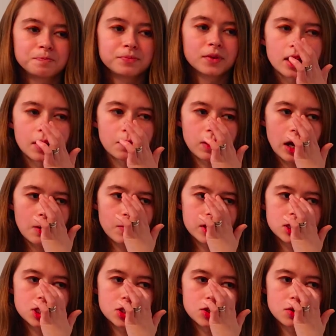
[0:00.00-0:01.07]
Like when I
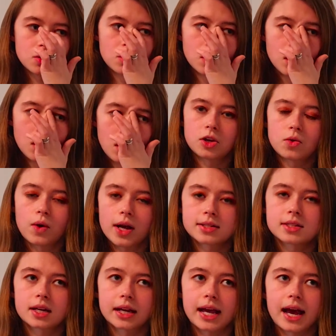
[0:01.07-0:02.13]
went to
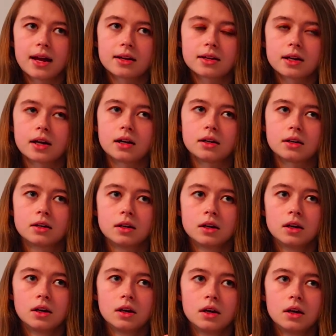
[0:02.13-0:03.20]
US and Canada,
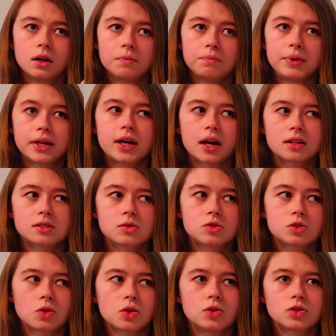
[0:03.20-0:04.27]
because I was
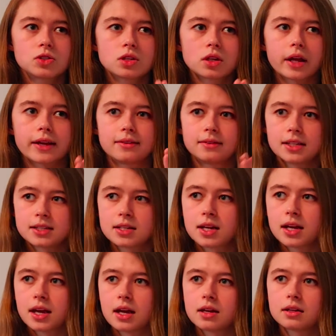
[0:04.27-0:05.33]
so used to like
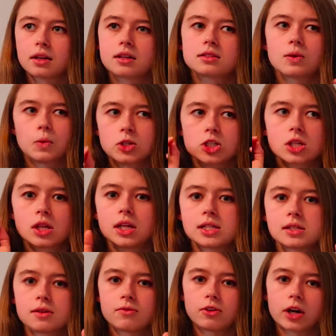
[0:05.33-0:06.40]
listening in, because I would just
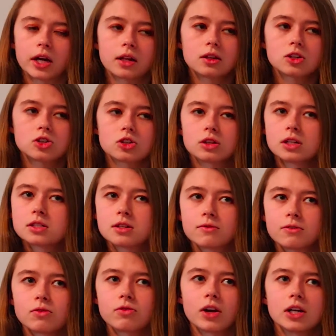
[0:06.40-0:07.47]
listen for English or listen
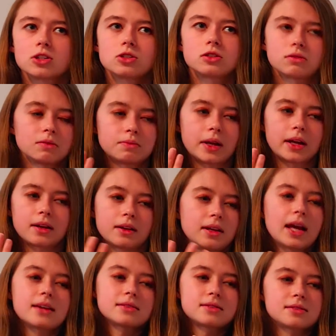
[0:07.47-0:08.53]
for French, I'm like,
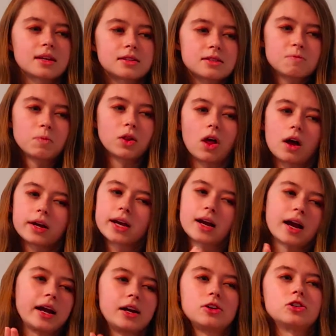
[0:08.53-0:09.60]
yes, sense of
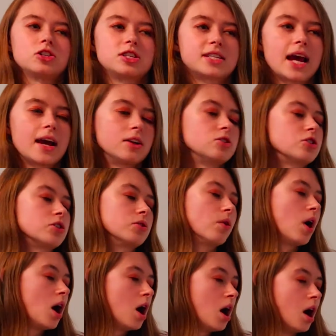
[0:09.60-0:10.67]
belonging, I understand
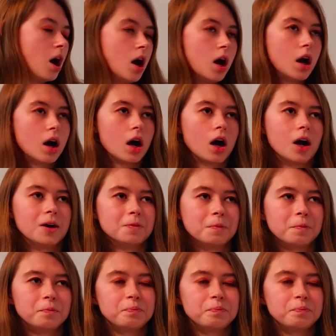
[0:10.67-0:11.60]
you.